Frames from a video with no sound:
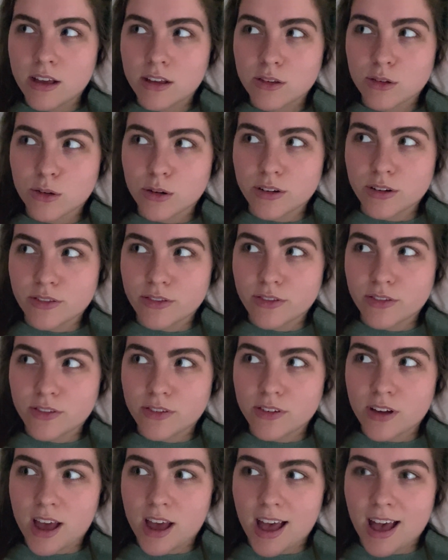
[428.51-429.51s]
sort of
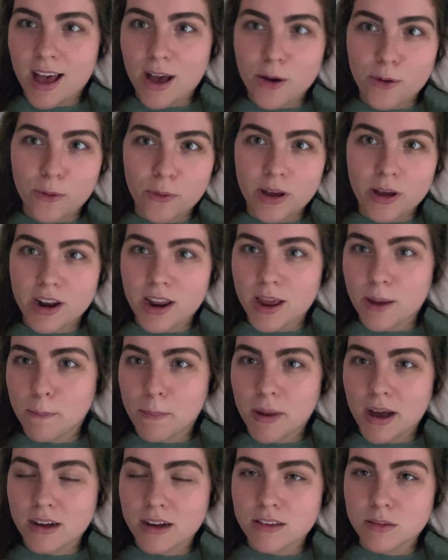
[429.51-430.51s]
how it
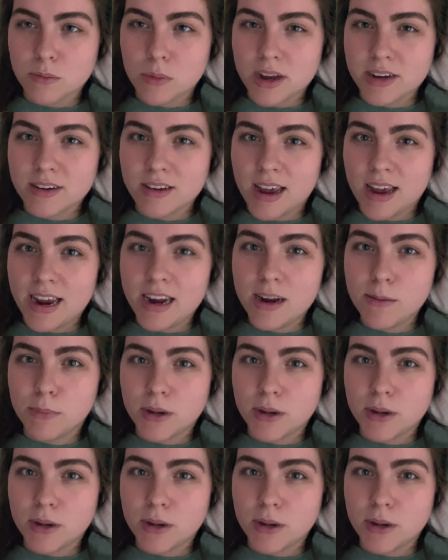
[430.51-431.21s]
impacts my day,